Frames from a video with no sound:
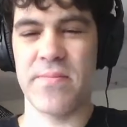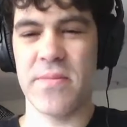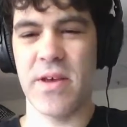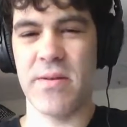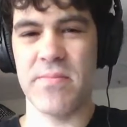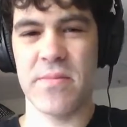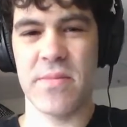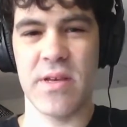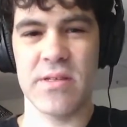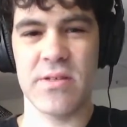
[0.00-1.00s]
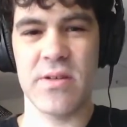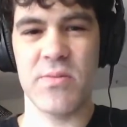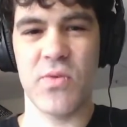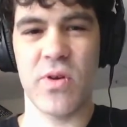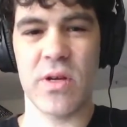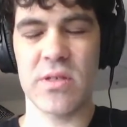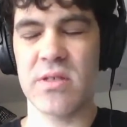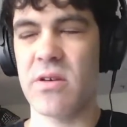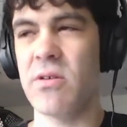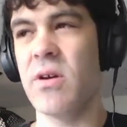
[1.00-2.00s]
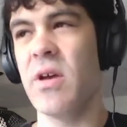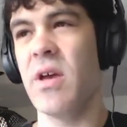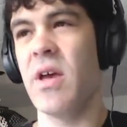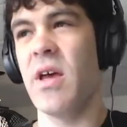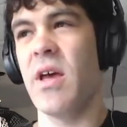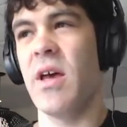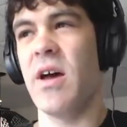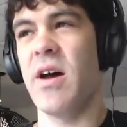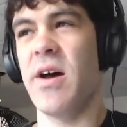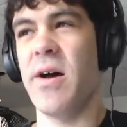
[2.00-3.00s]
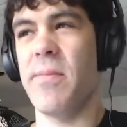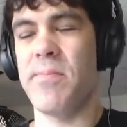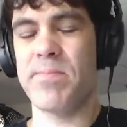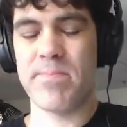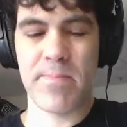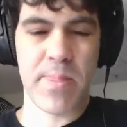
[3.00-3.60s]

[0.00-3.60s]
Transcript: Yeah, yesterday morning. So, the